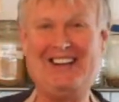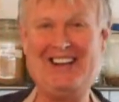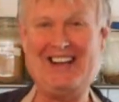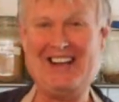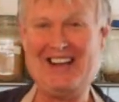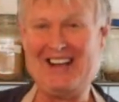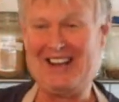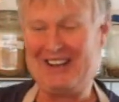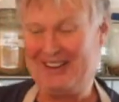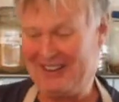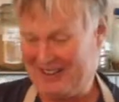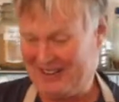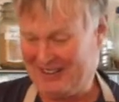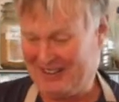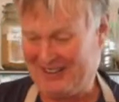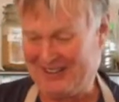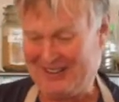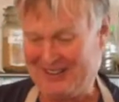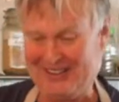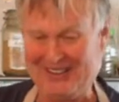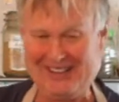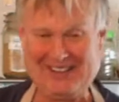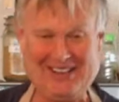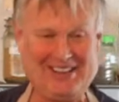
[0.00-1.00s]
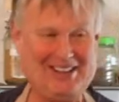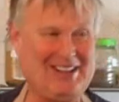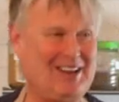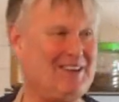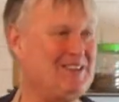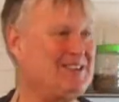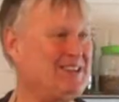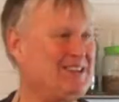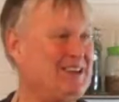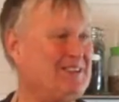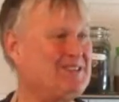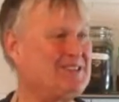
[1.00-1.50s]
Yeah, that
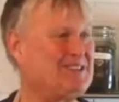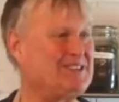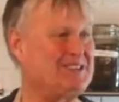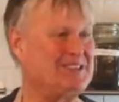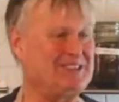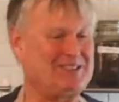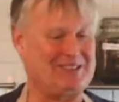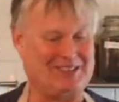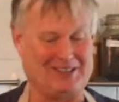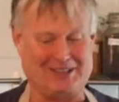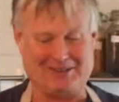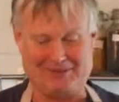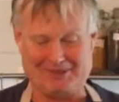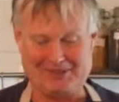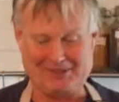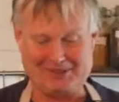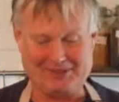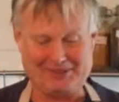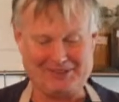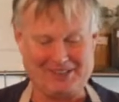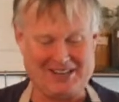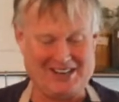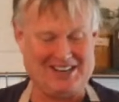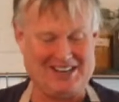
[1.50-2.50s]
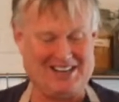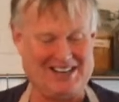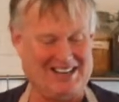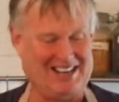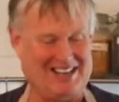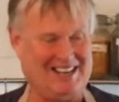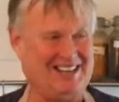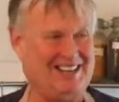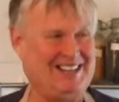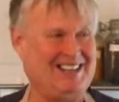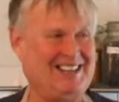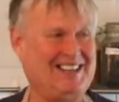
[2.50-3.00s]
was a good time though.
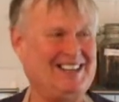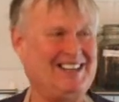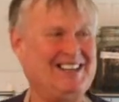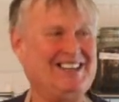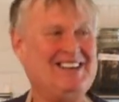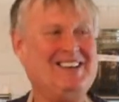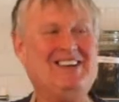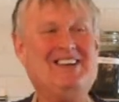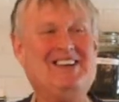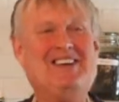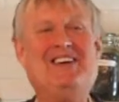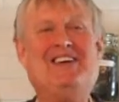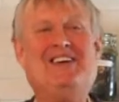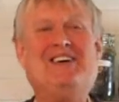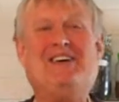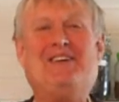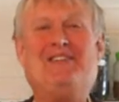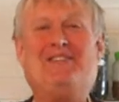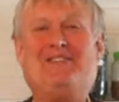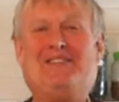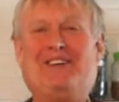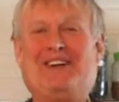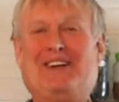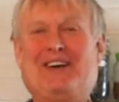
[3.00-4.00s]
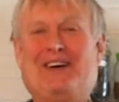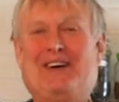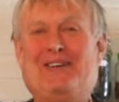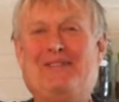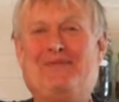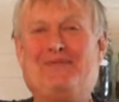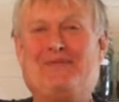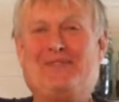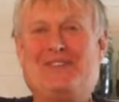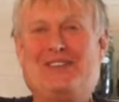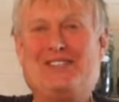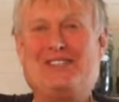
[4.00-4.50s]

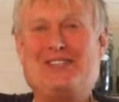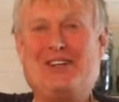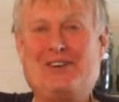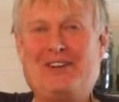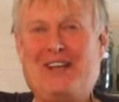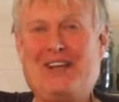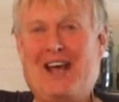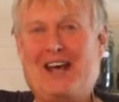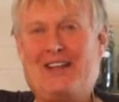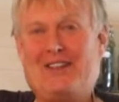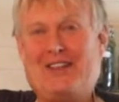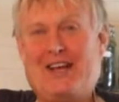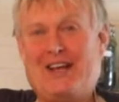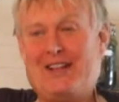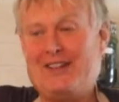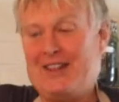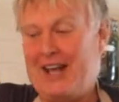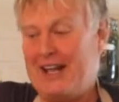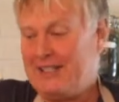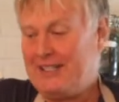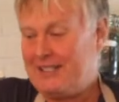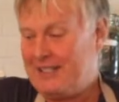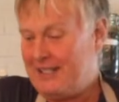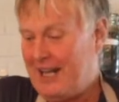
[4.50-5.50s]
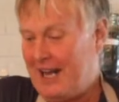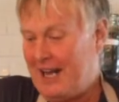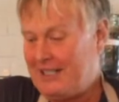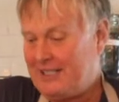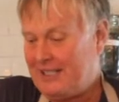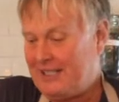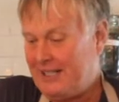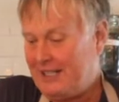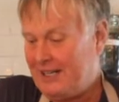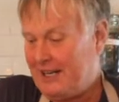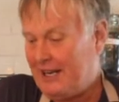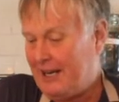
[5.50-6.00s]
But so yeah, that's
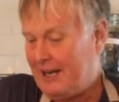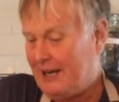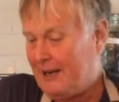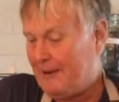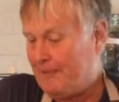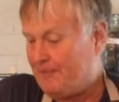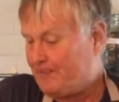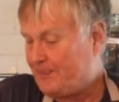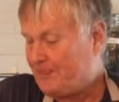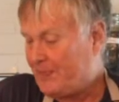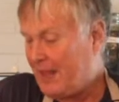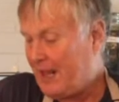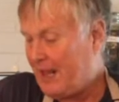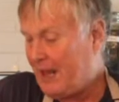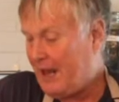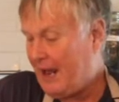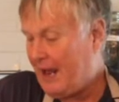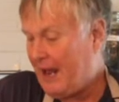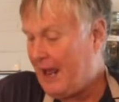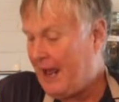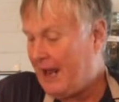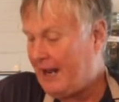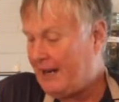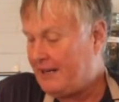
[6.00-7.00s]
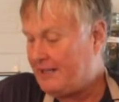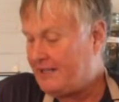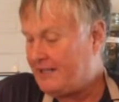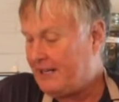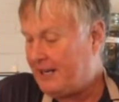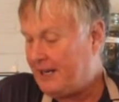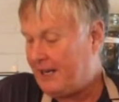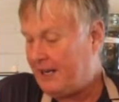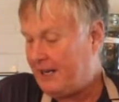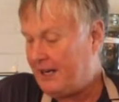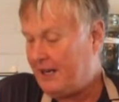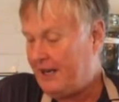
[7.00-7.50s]
it.
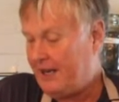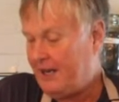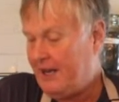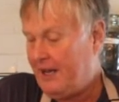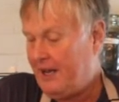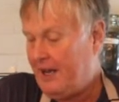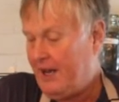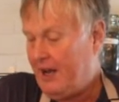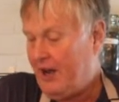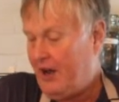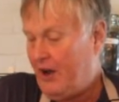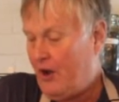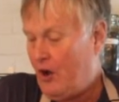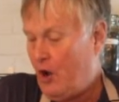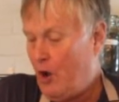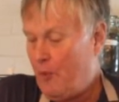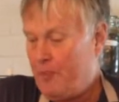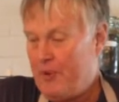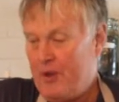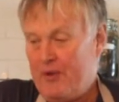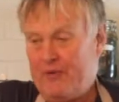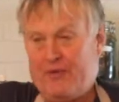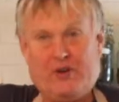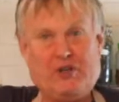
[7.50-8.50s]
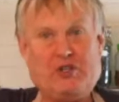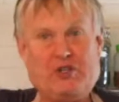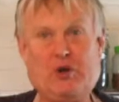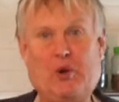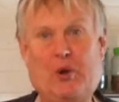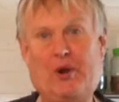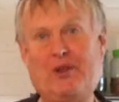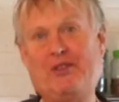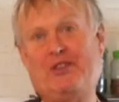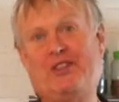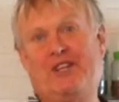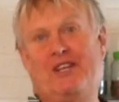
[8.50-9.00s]
And hope you've
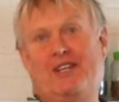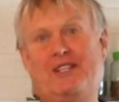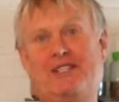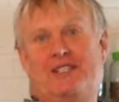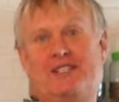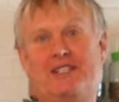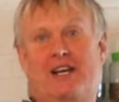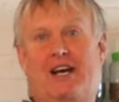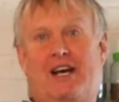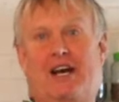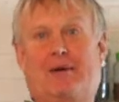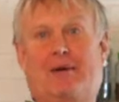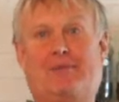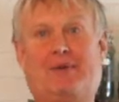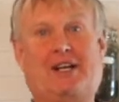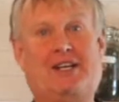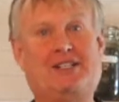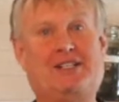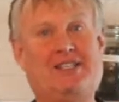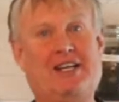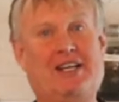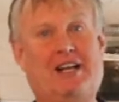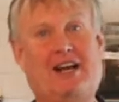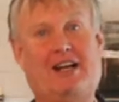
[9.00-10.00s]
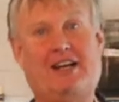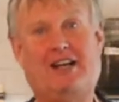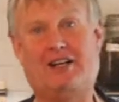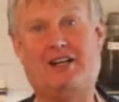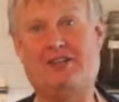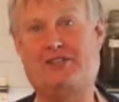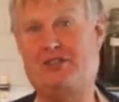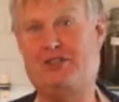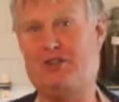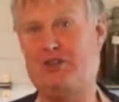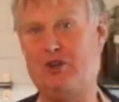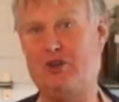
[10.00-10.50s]
enjoyed this. Like I said, I
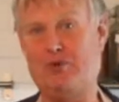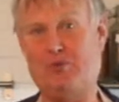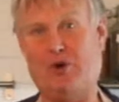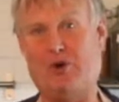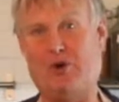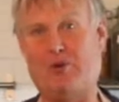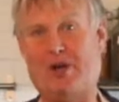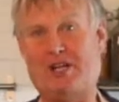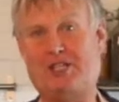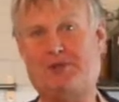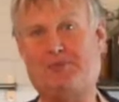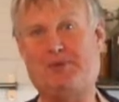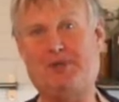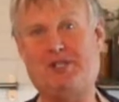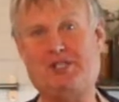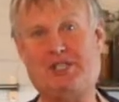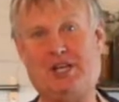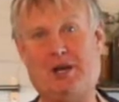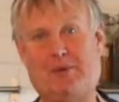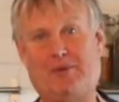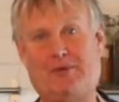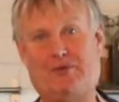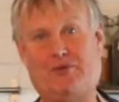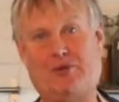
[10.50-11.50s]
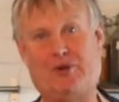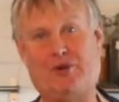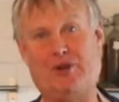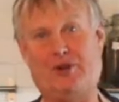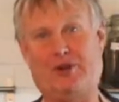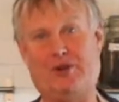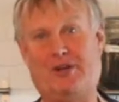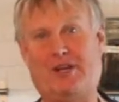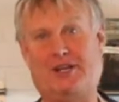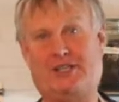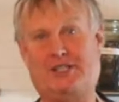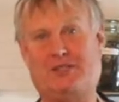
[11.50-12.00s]
got 2 more recipes coming for you
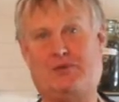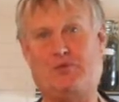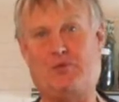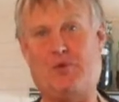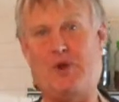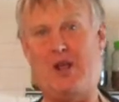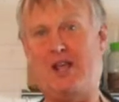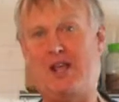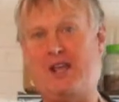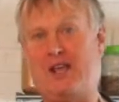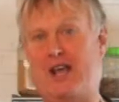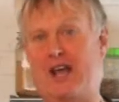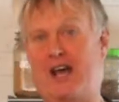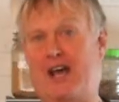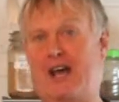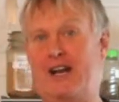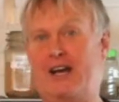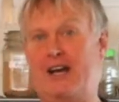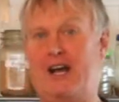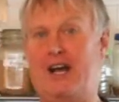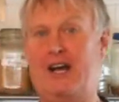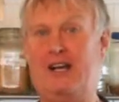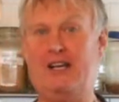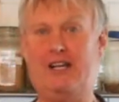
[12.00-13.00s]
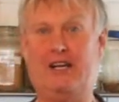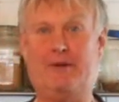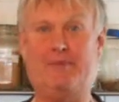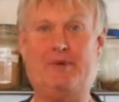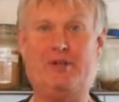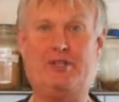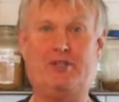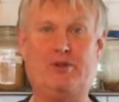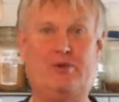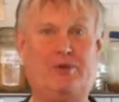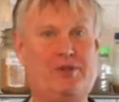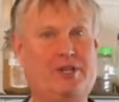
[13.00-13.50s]
next week, and I'm going to
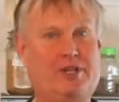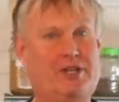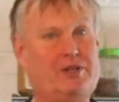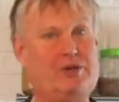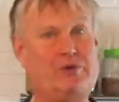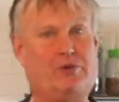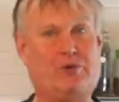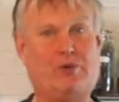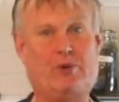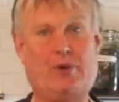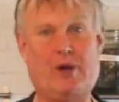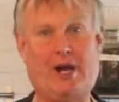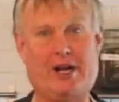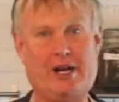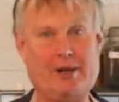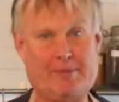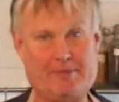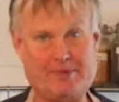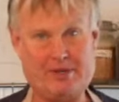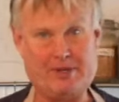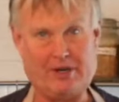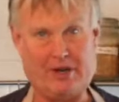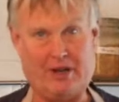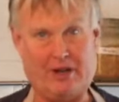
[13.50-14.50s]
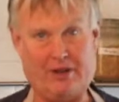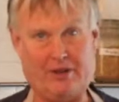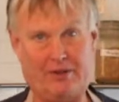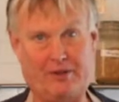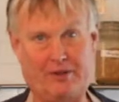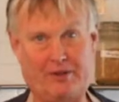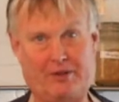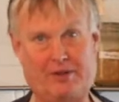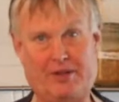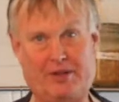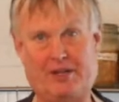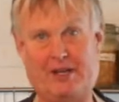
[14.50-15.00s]
be doing this right up
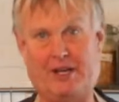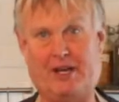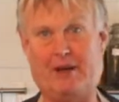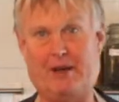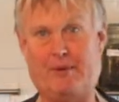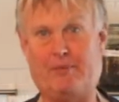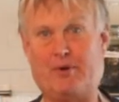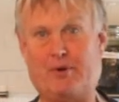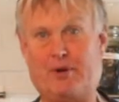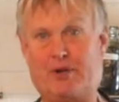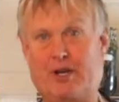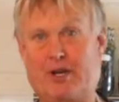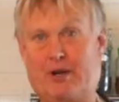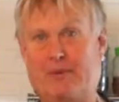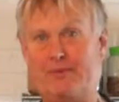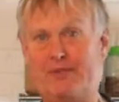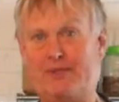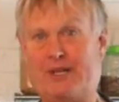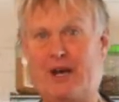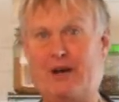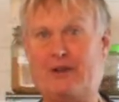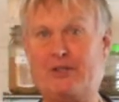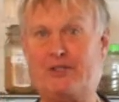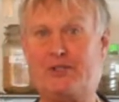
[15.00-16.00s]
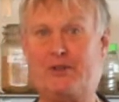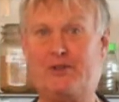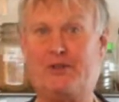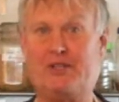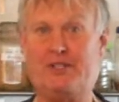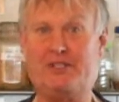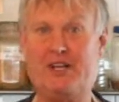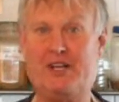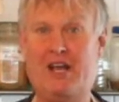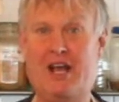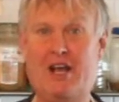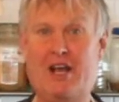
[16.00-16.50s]
till the book comes out. So
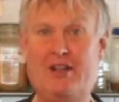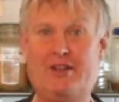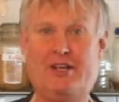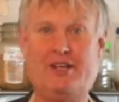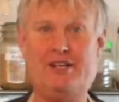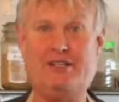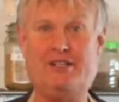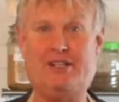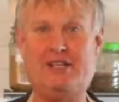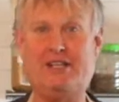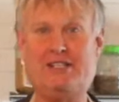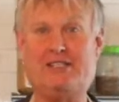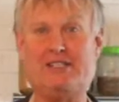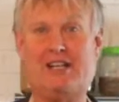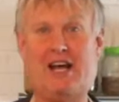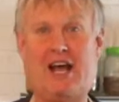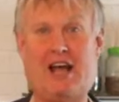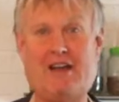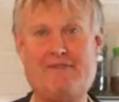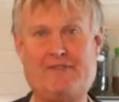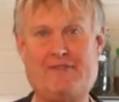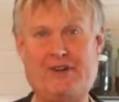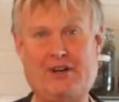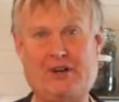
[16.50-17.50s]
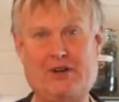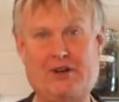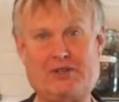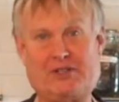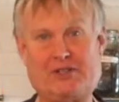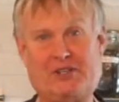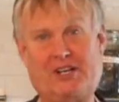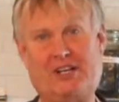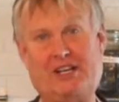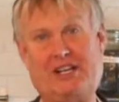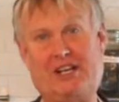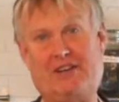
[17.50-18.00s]
these live videos are
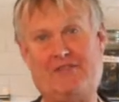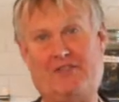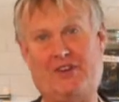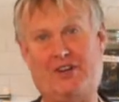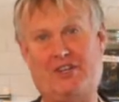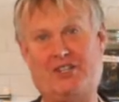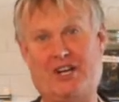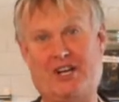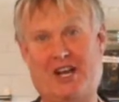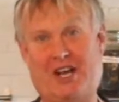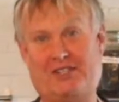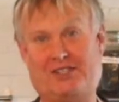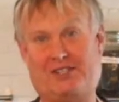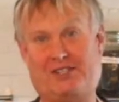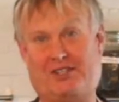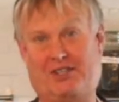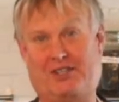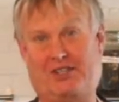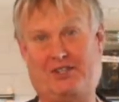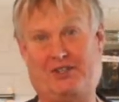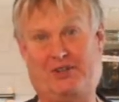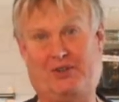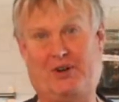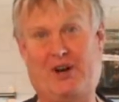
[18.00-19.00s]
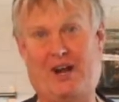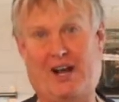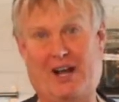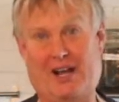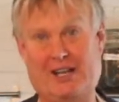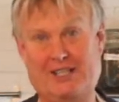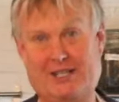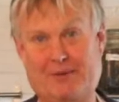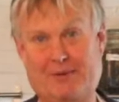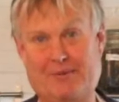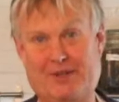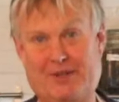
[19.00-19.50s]
going to give you a chance to try
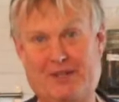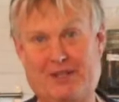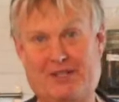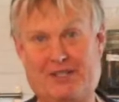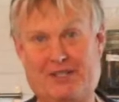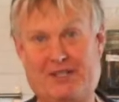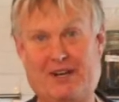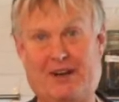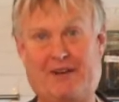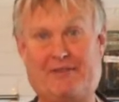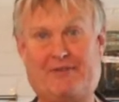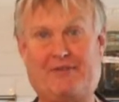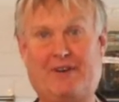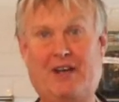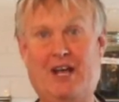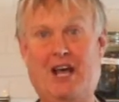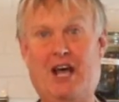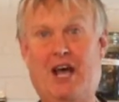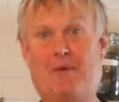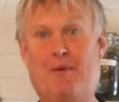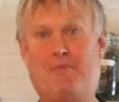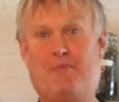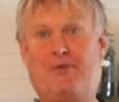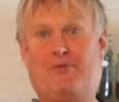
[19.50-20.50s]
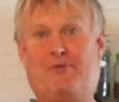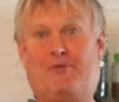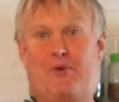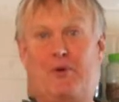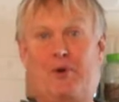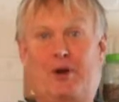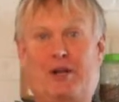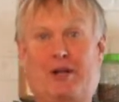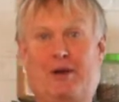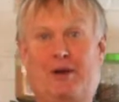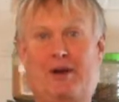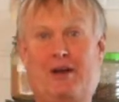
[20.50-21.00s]
some of this stuff
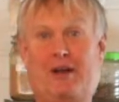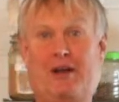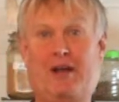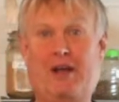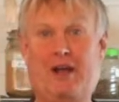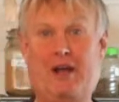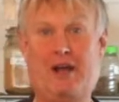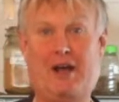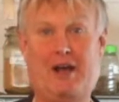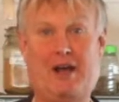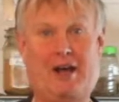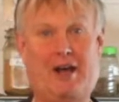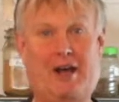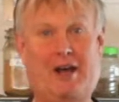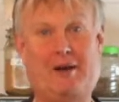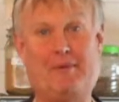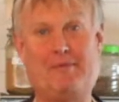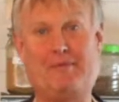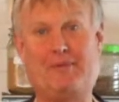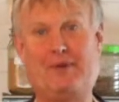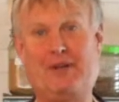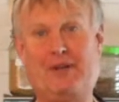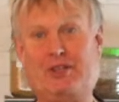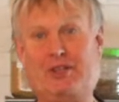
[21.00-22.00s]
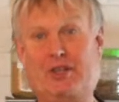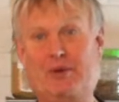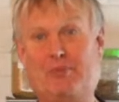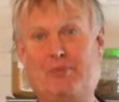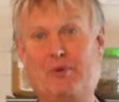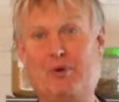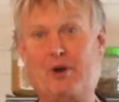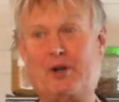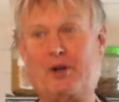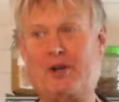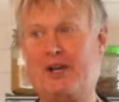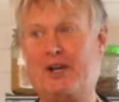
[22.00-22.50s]
before you get the
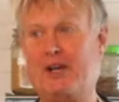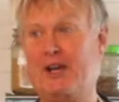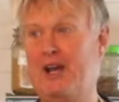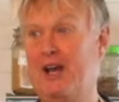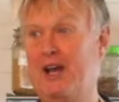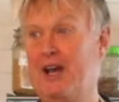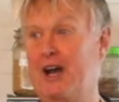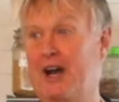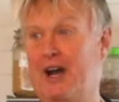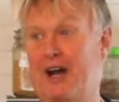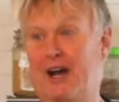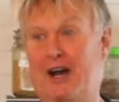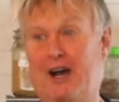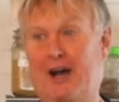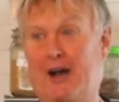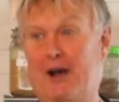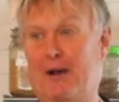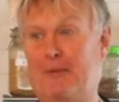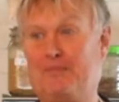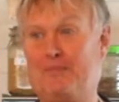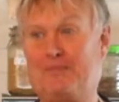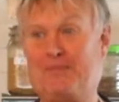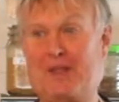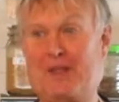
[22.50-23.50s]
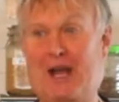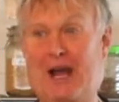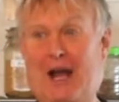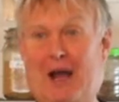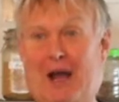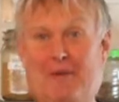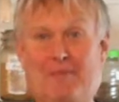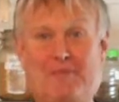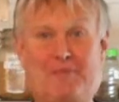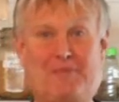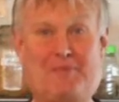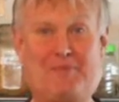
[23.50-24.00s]
book.
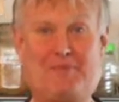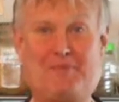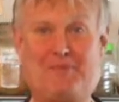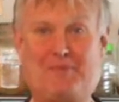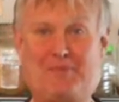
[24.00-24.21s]
I'm